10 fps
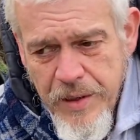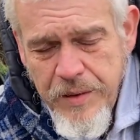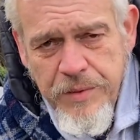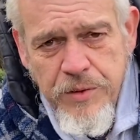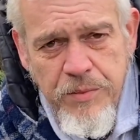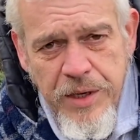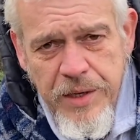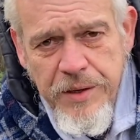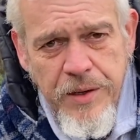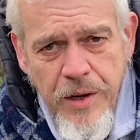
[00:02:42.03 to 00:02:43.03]
for
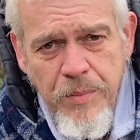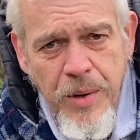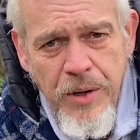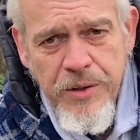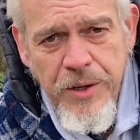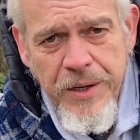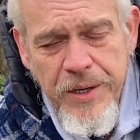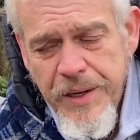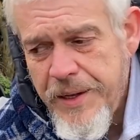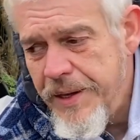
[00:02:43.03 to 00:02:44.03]
sprinkling a compost on it,
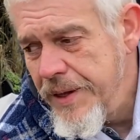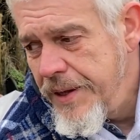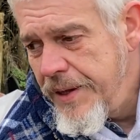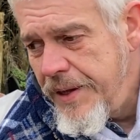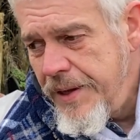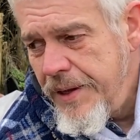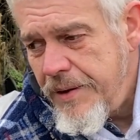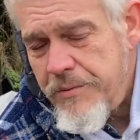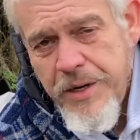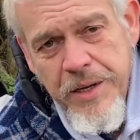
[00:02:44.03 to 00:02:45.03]

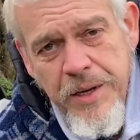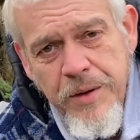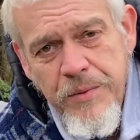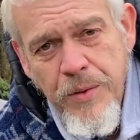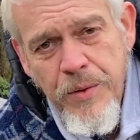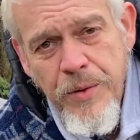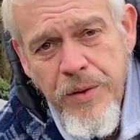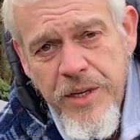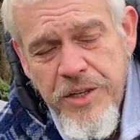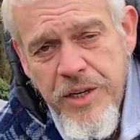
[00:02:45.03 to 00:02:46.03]
ready for
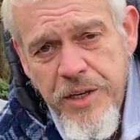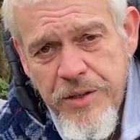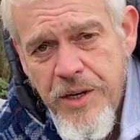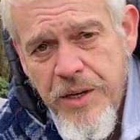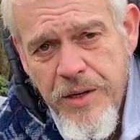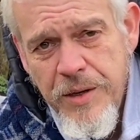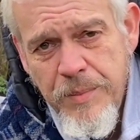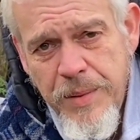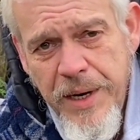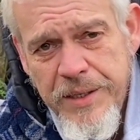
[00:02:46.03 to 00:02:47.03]
this year's
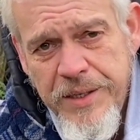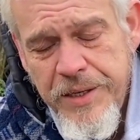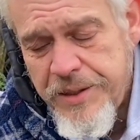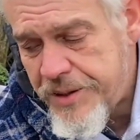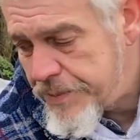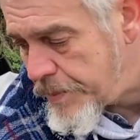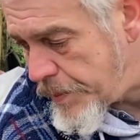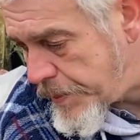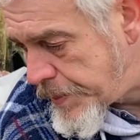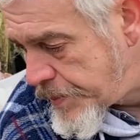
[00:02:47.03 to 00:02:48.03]
plantings.
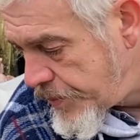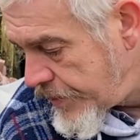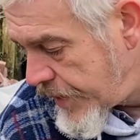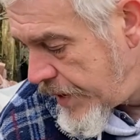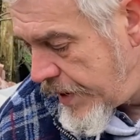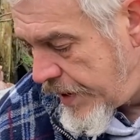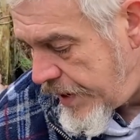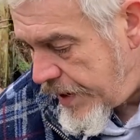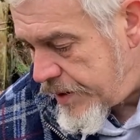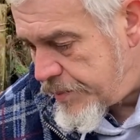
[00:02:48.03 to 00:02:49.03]

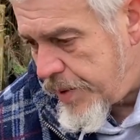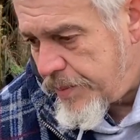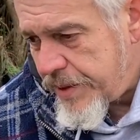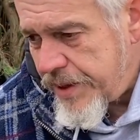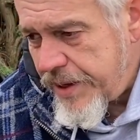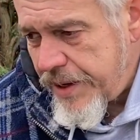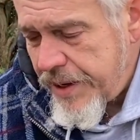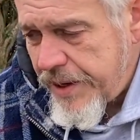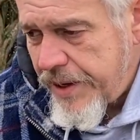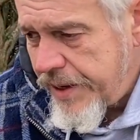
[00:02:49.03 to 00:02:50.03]
And I'll probably
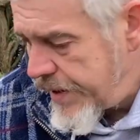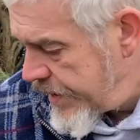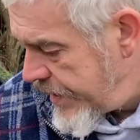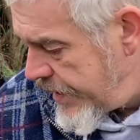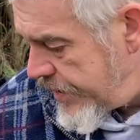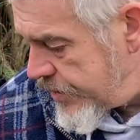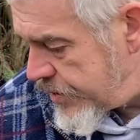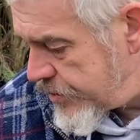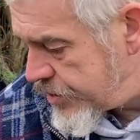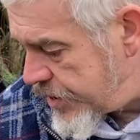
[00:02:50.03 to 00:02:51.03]
there's
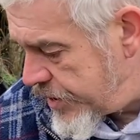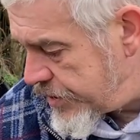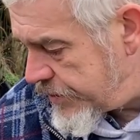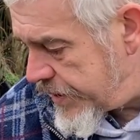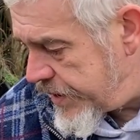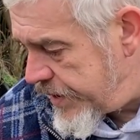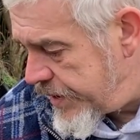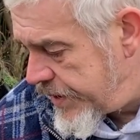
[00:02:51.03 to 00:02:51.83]
no signs of any